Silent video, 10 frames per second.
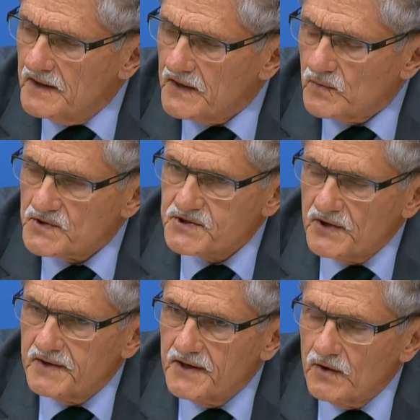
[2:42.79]
It was
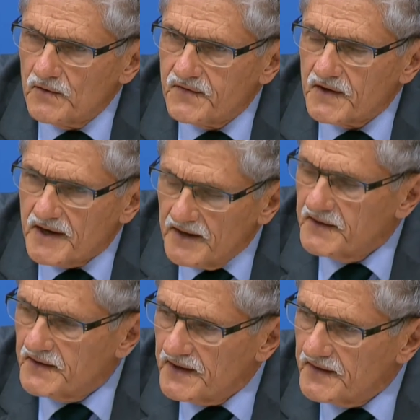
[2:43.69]
certainly not the
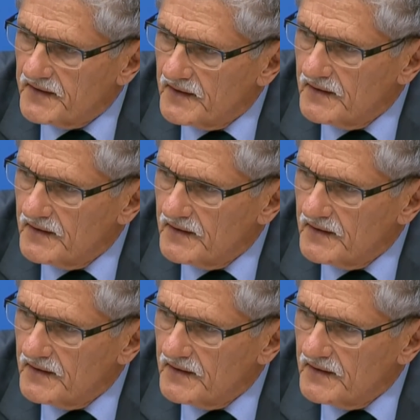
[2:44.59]
candidate